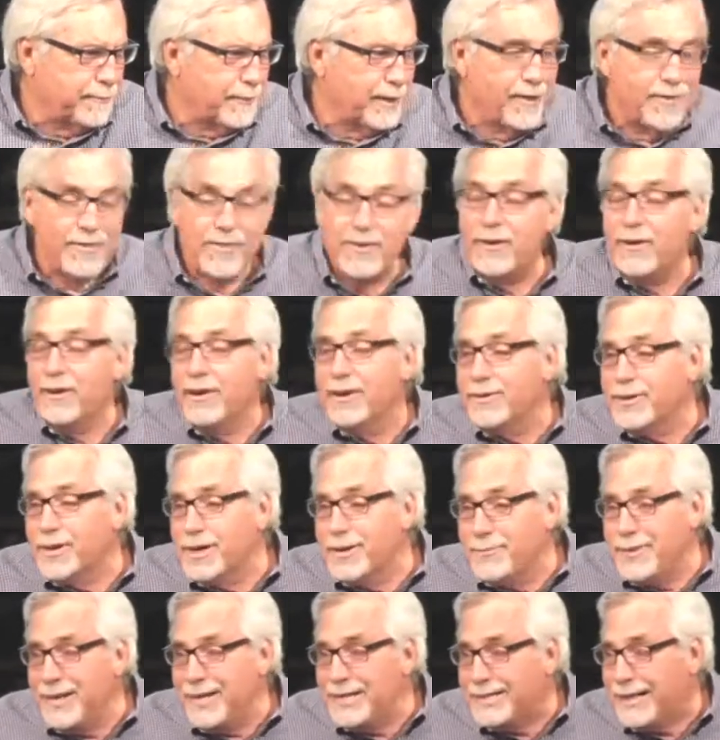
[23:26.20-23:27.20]
There are going
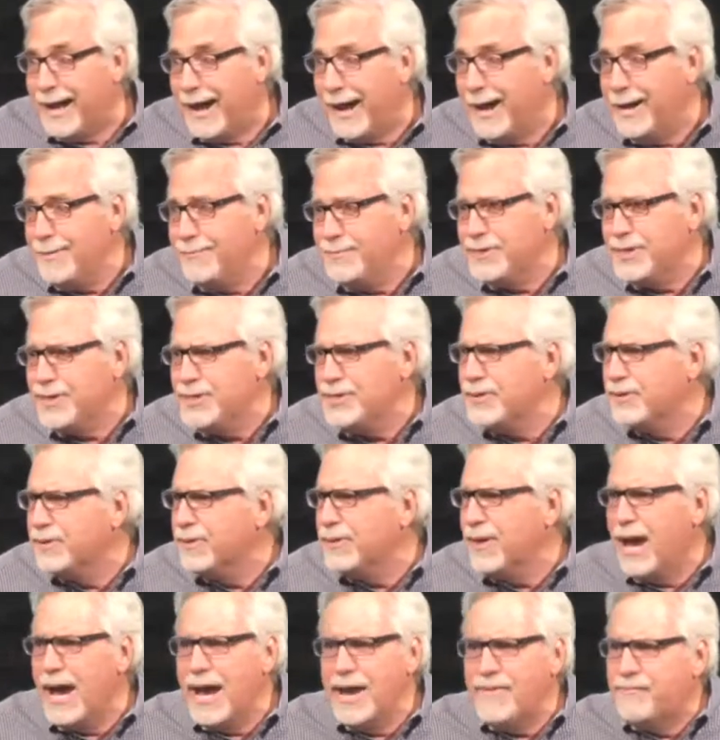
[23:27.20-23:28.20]
to be times in your
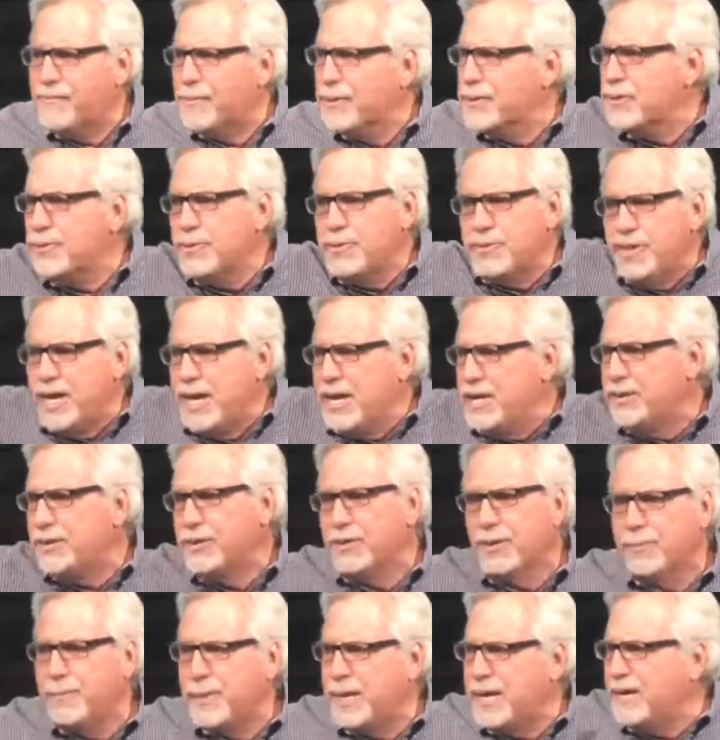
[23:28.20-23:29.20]
life where you think
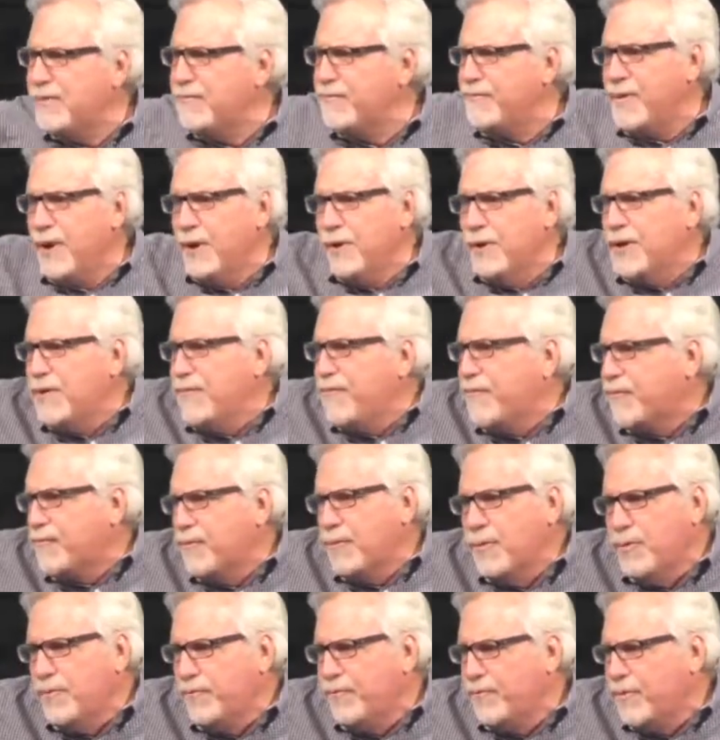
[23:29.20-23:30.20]
you're being very
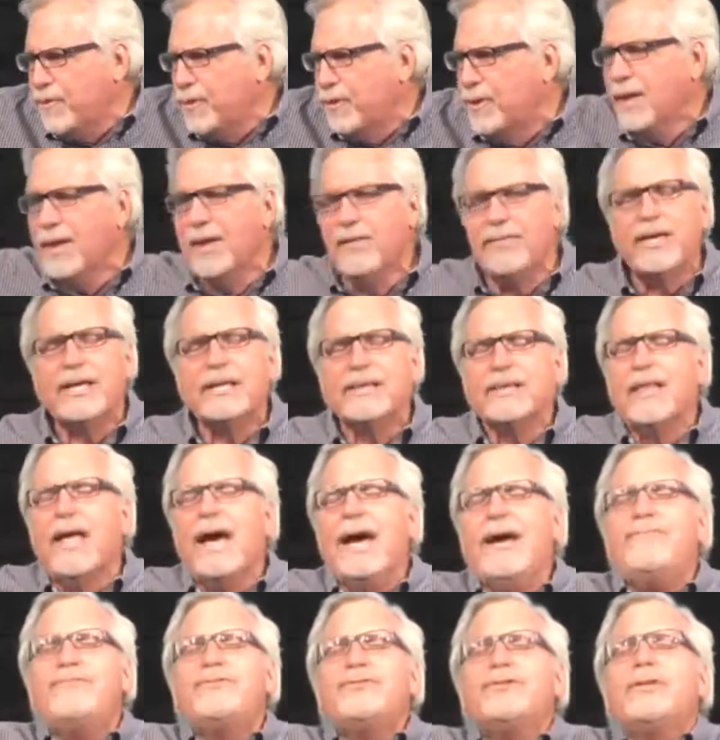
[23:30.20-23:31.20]
fruitful, that
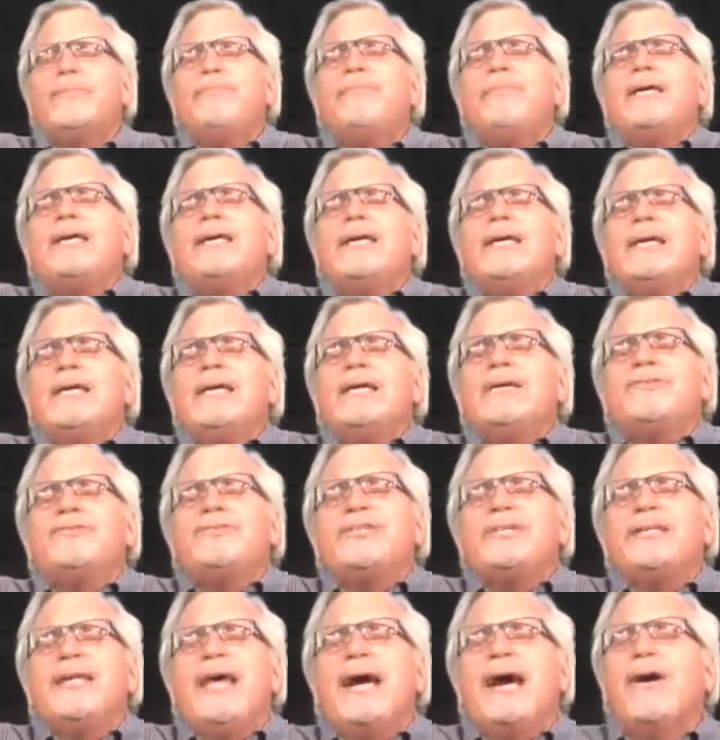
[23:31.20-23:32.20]
life should be
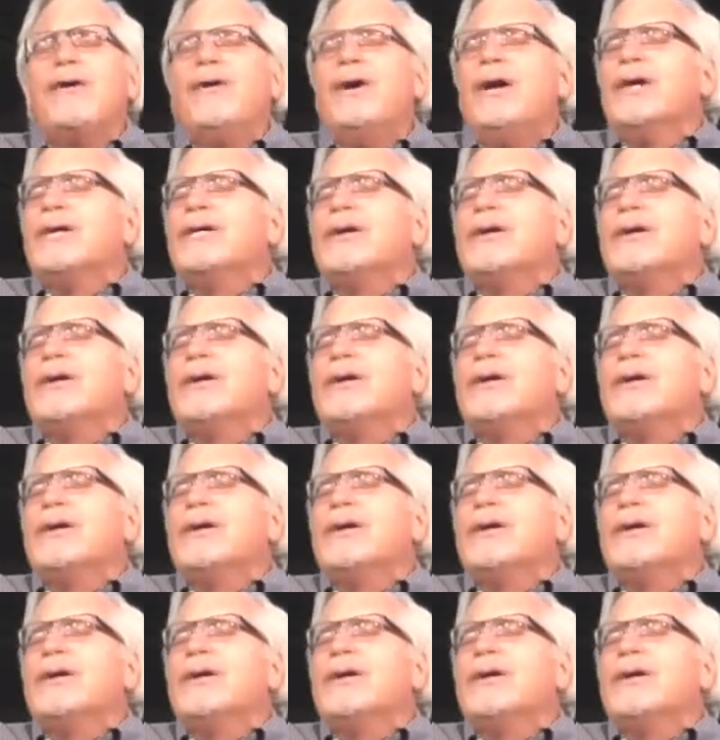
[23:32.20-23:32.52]
easy now.